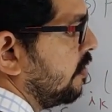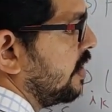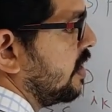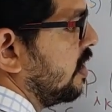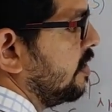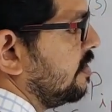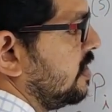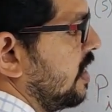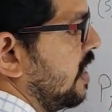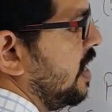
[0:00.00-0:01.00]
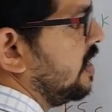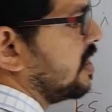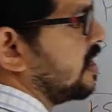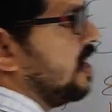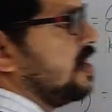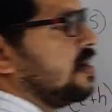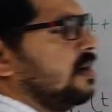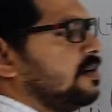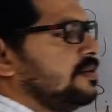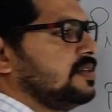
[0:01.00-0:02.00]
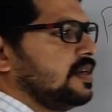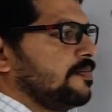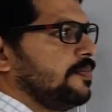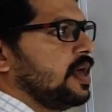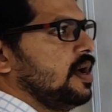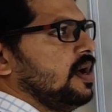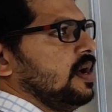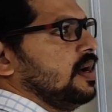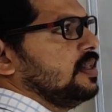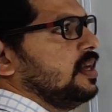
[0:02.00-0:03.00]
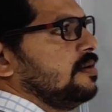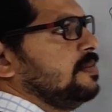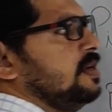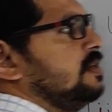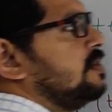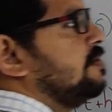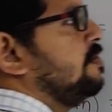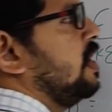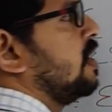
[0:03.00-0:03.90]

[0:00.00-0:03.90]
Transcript: not equal to j and k equal to j. That means we